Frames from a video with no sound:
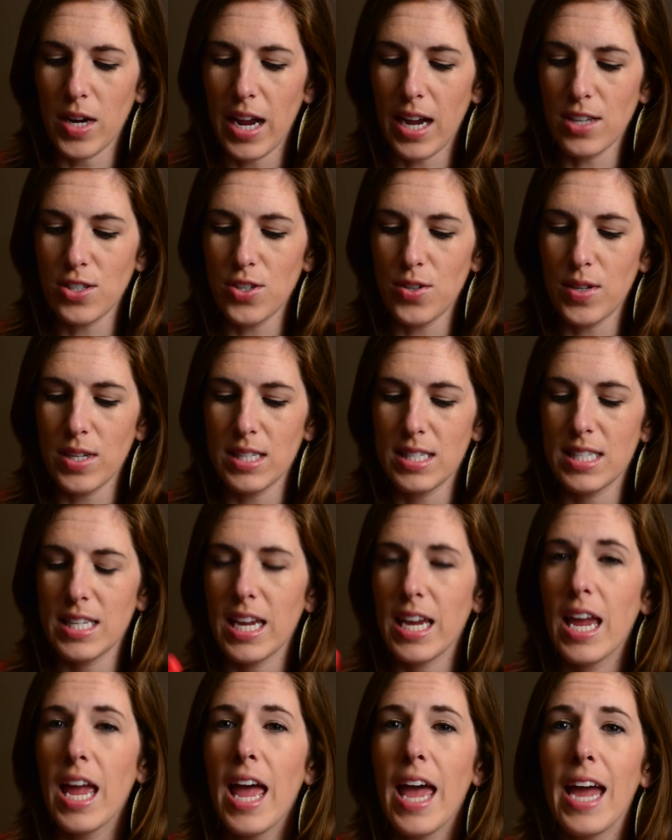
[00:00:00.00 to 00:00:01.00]
As you can
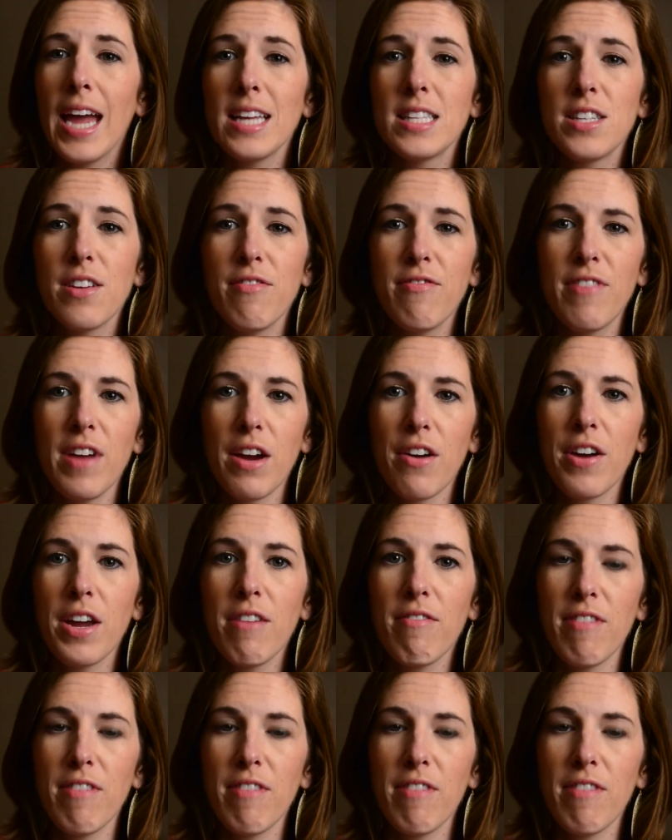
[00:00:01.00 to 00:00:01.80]
see, it's a very,